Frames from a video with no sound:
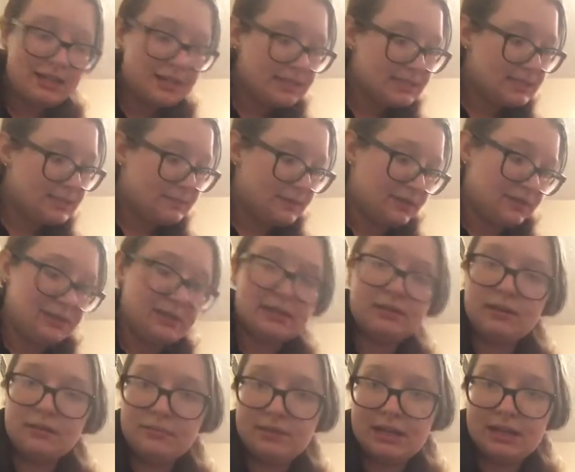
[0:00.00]

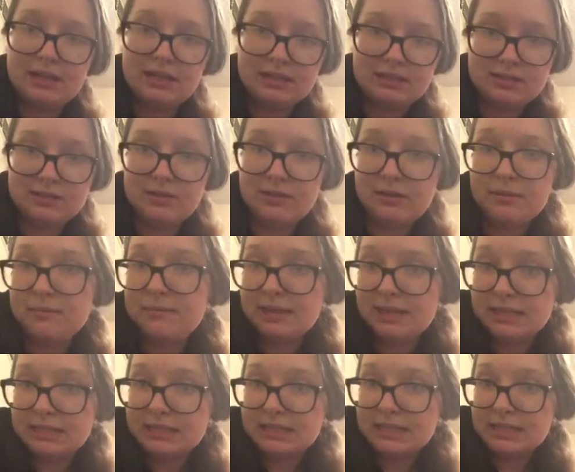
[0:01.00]
Spirit companions are
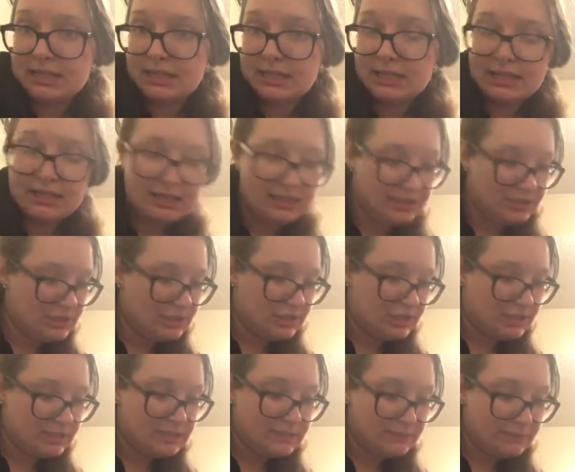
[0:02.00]
amazing, and she
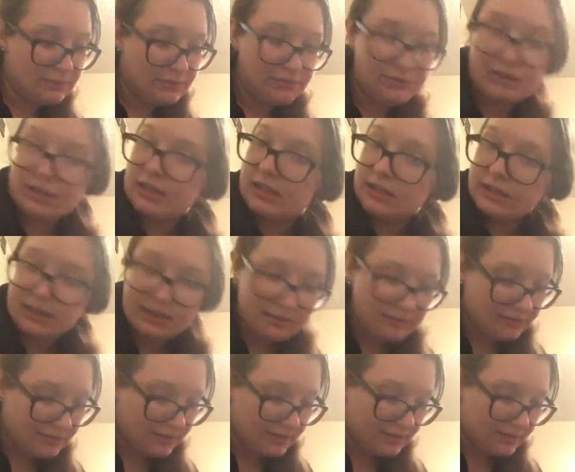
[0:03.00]
is both, and I
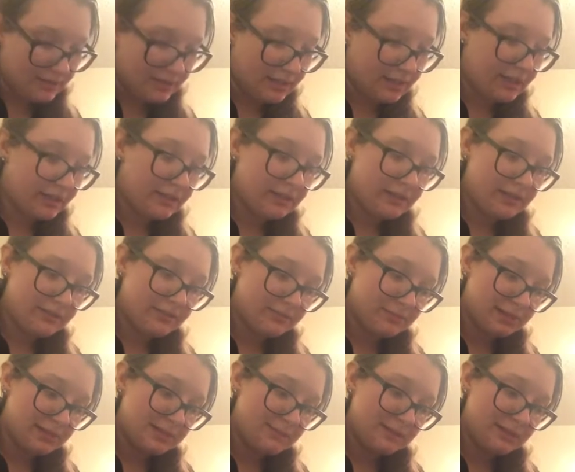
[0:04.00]
love her. And I love
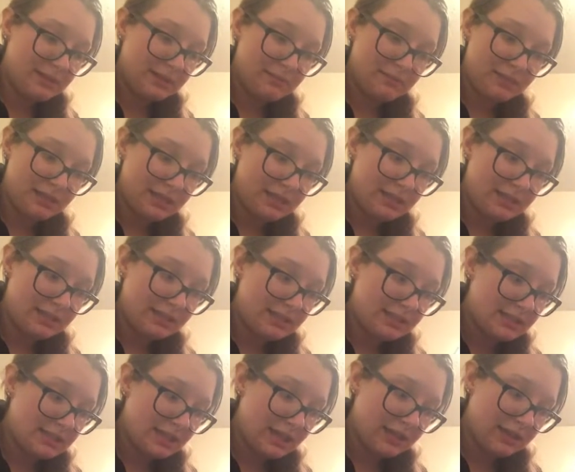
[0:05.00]
my spirit
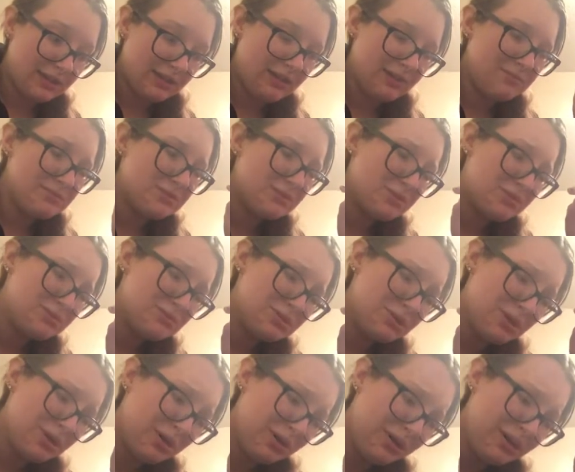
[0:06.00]
companions that, I'm so
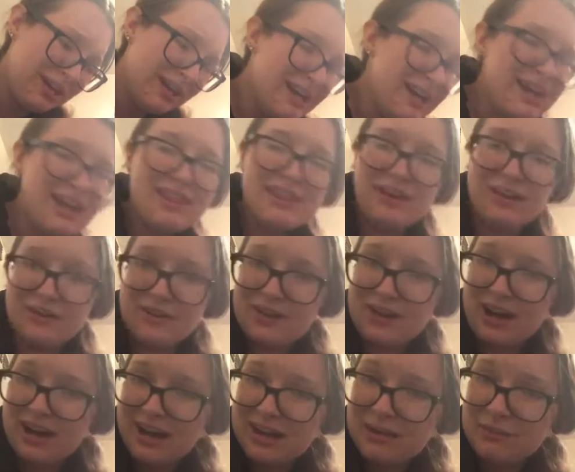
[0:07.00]
sorry, that are
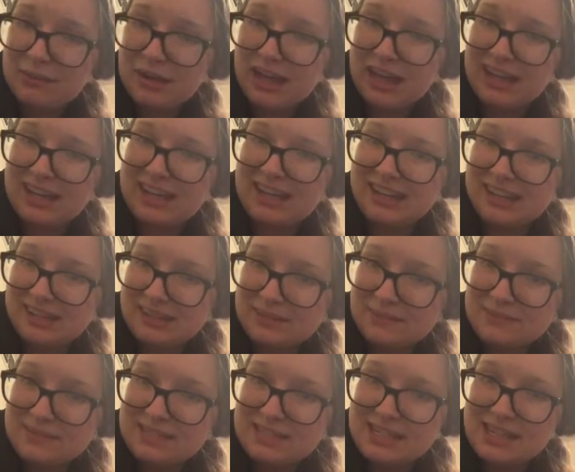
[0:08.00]
not
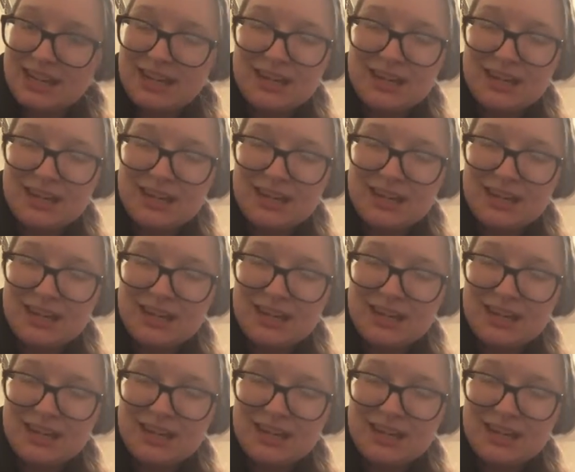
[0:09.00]
pendulums